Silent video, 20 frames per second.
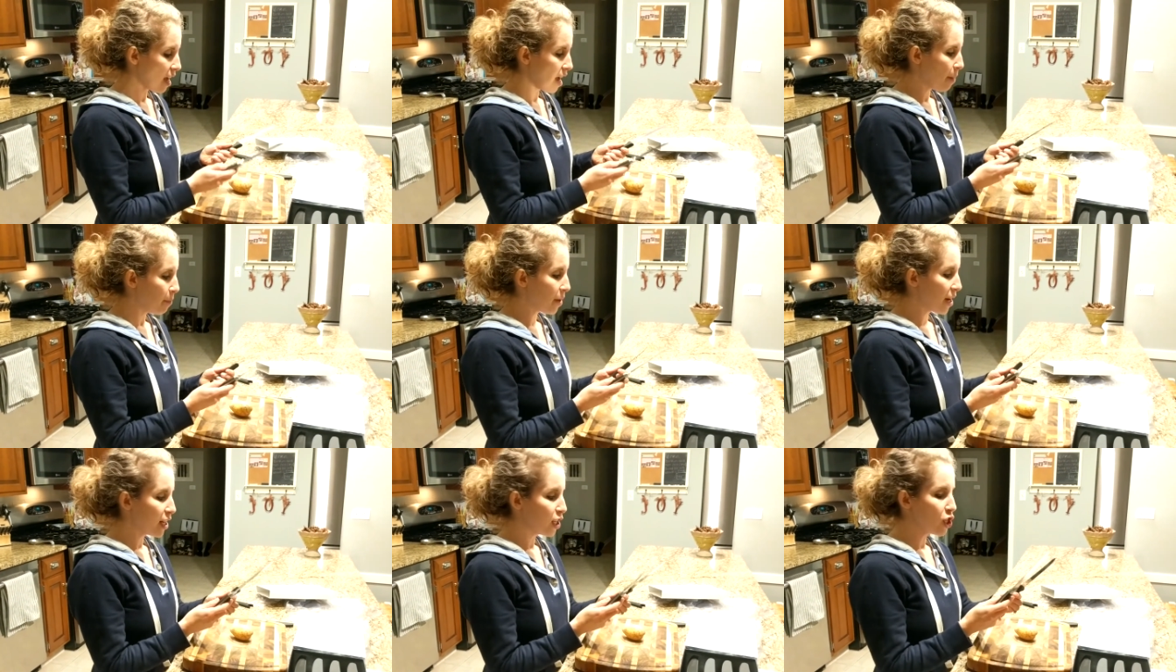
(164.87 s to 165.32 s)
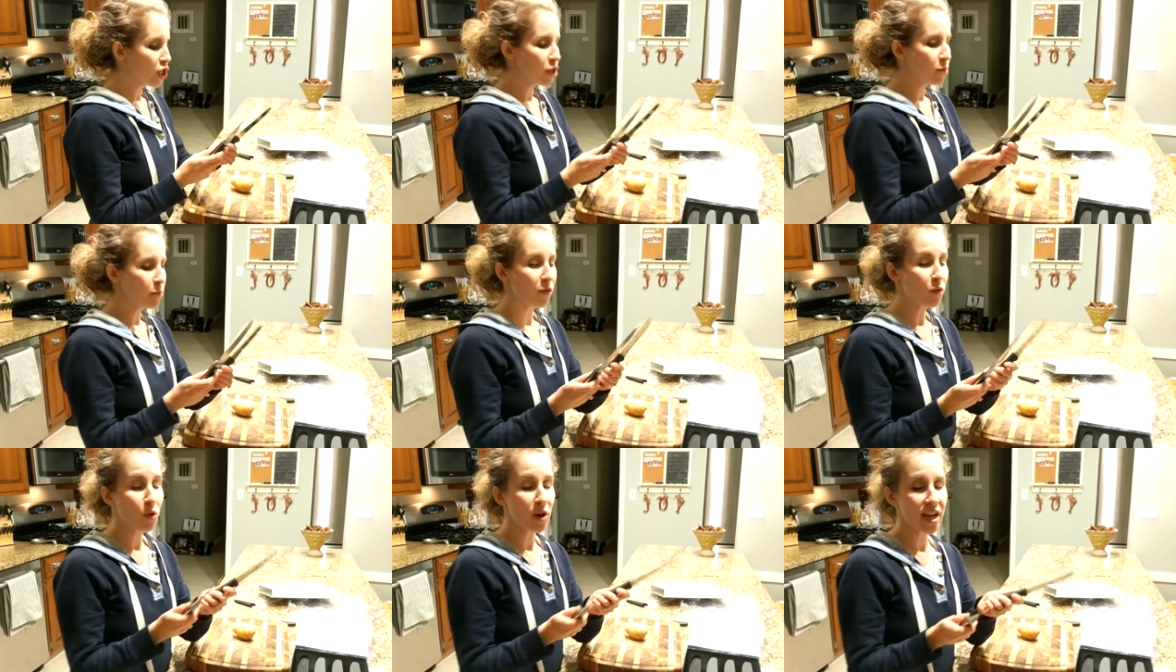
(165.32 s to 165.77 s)
but I just,
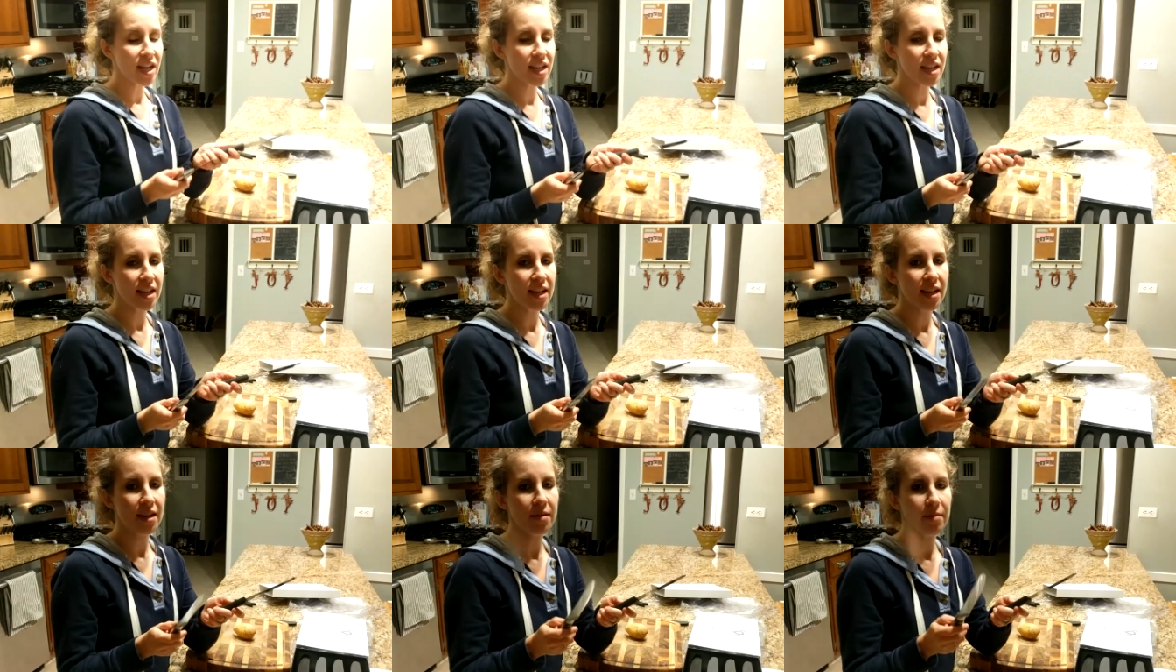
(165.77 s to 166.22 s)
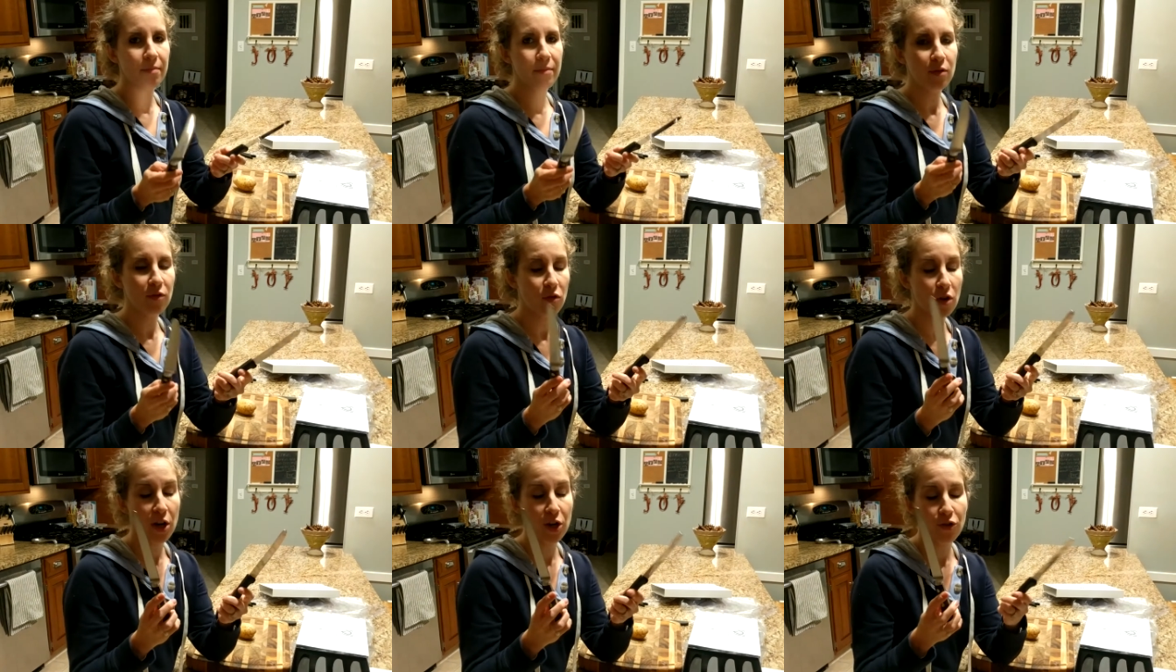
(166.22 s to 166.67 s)
before I did it,
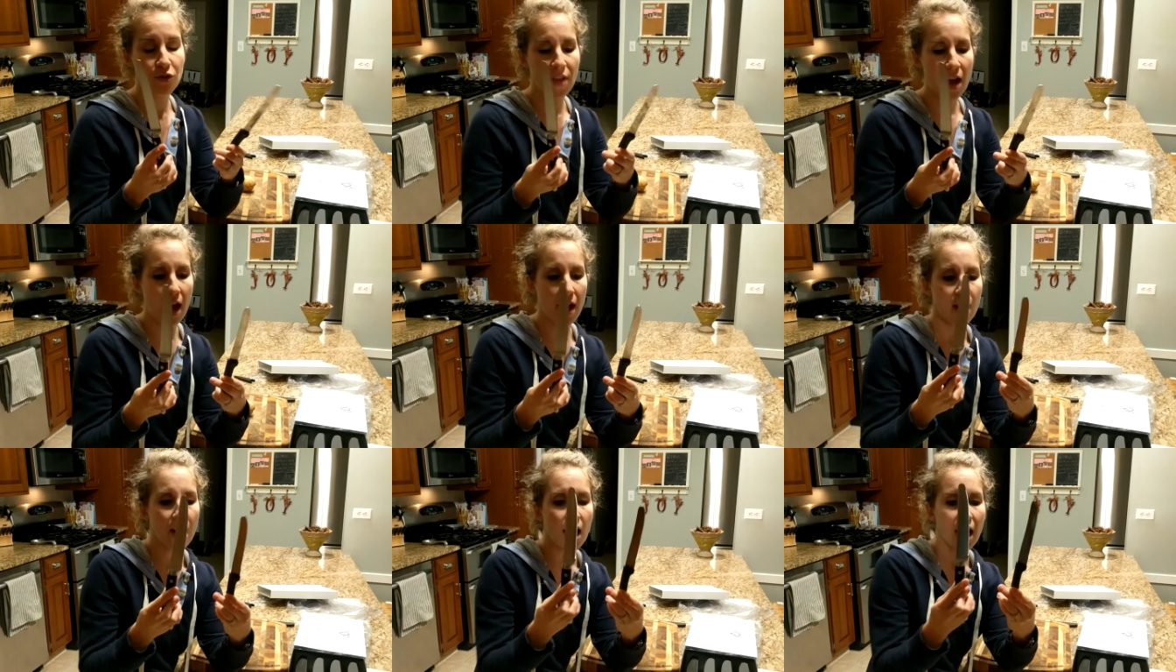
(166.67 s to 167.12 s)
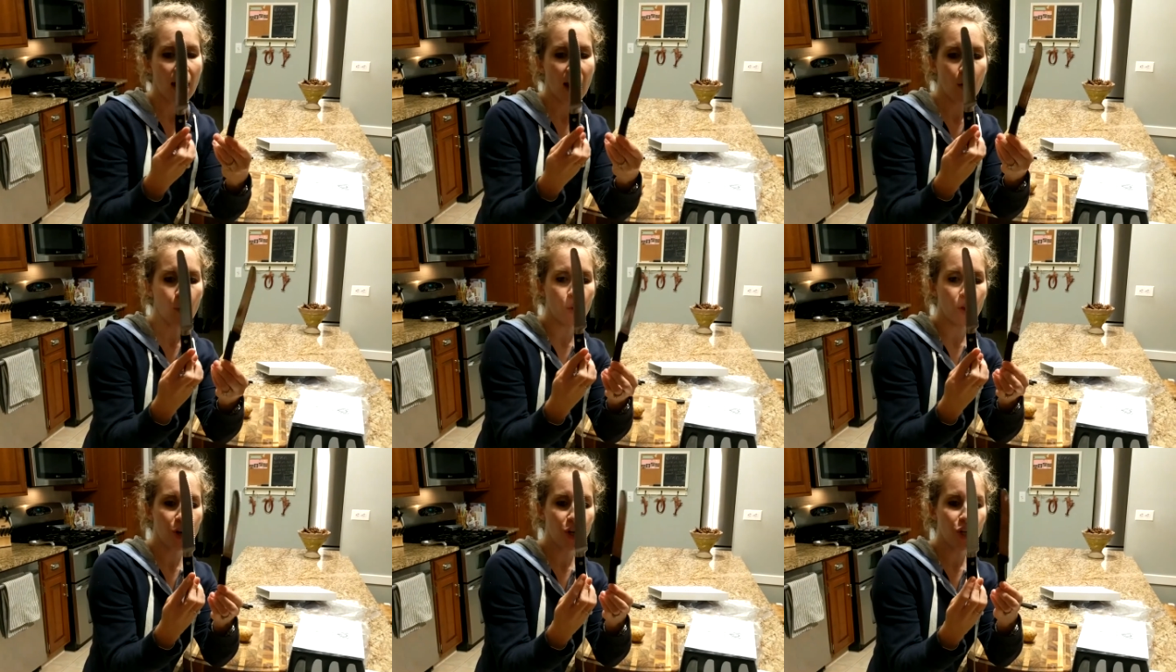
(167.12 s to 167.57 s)
before I do that, I
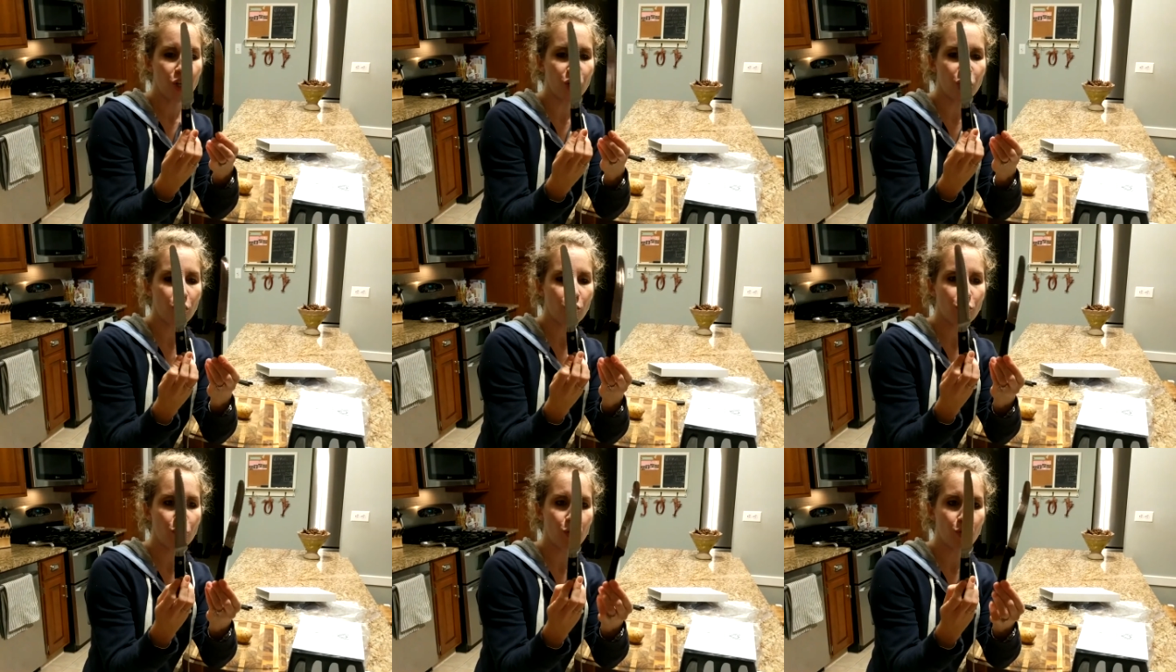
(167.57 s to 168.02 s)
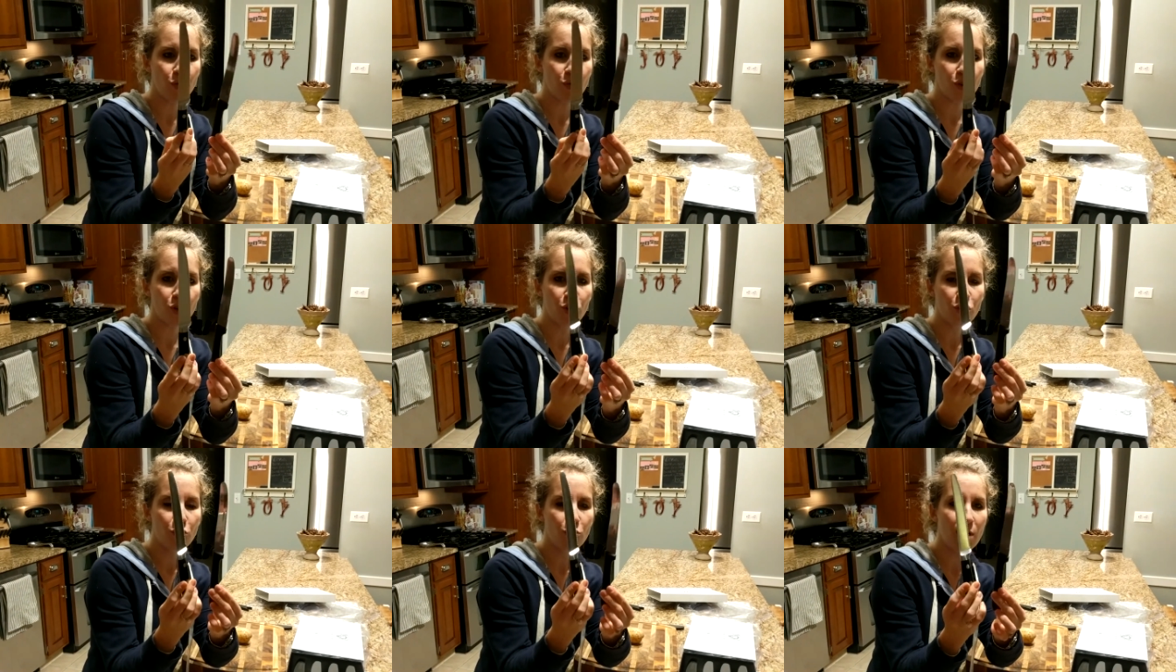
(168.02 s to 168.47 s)
wanna show you the
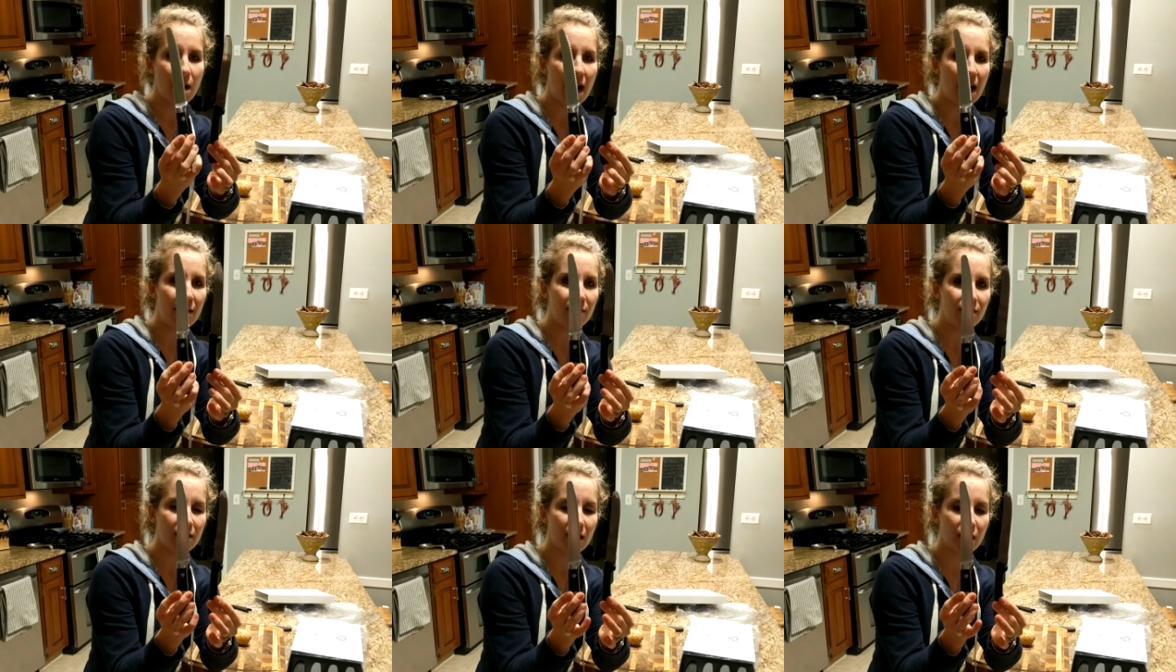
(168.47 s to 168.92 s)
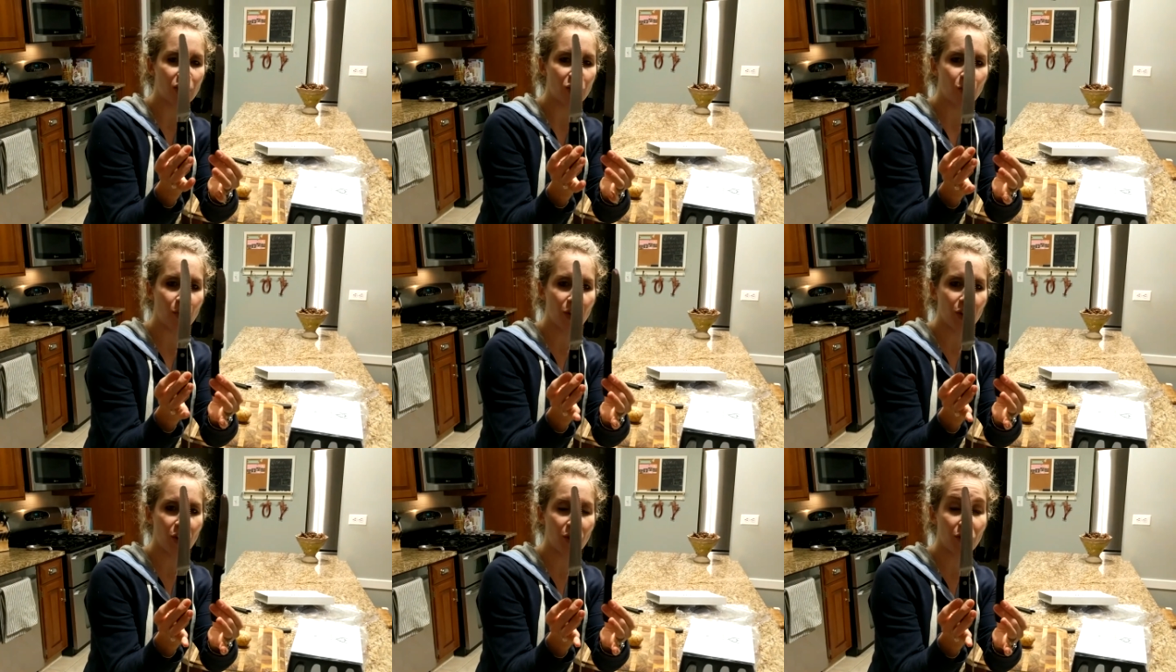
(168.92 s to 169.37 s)
two knives next to
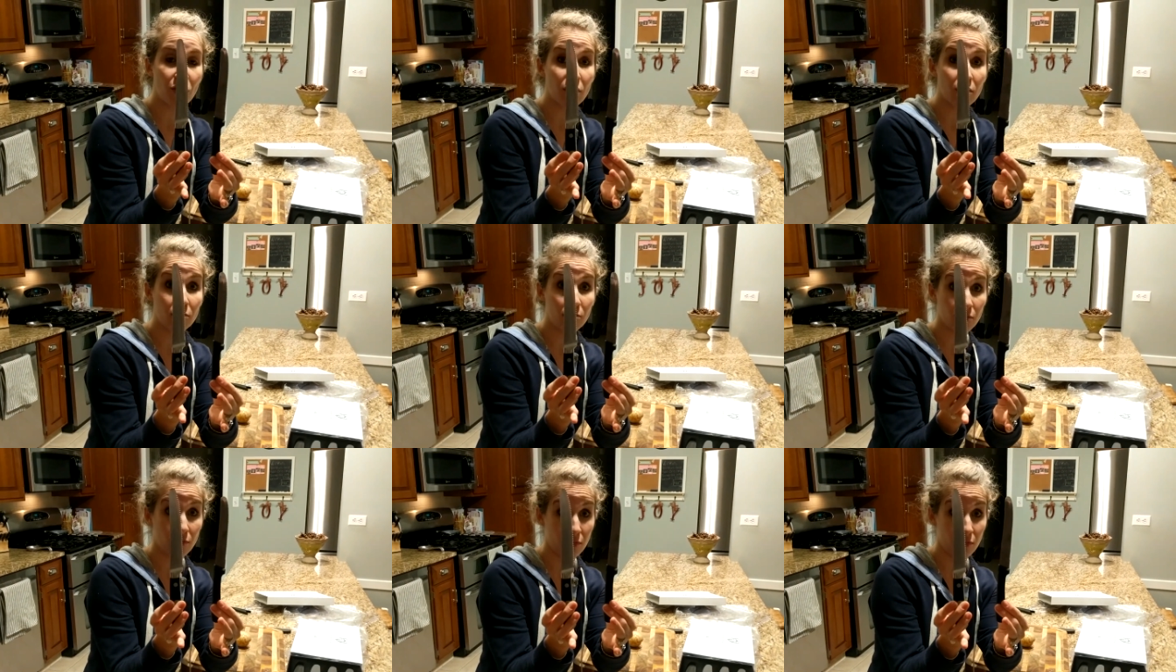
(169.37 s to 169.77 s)
each other.